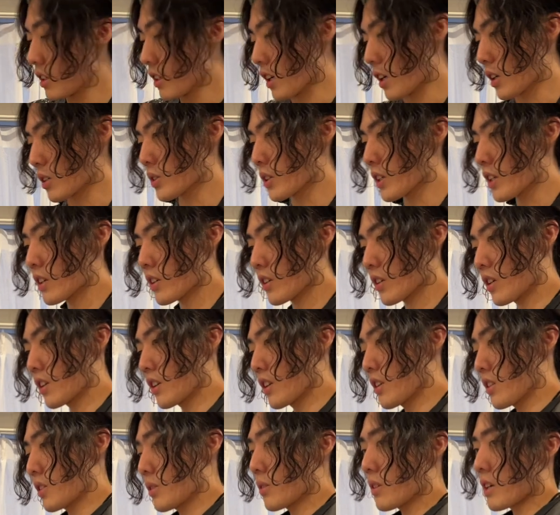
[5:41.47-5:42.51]
I'll try it on
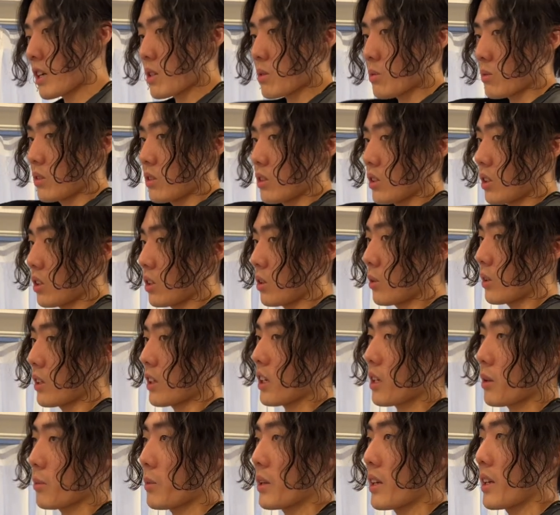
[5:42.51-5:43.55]
and you guys will know what
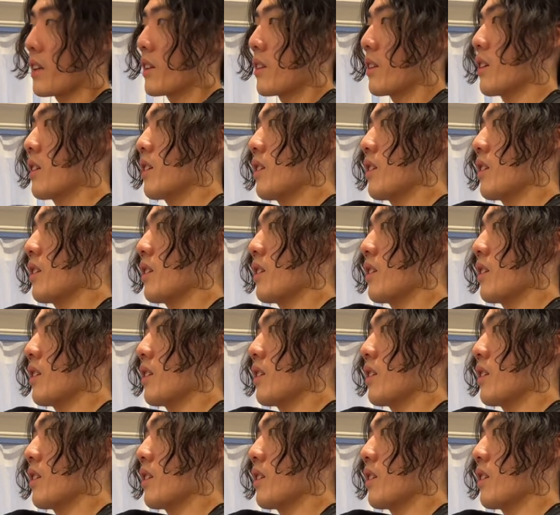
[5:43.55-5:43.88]
I mean.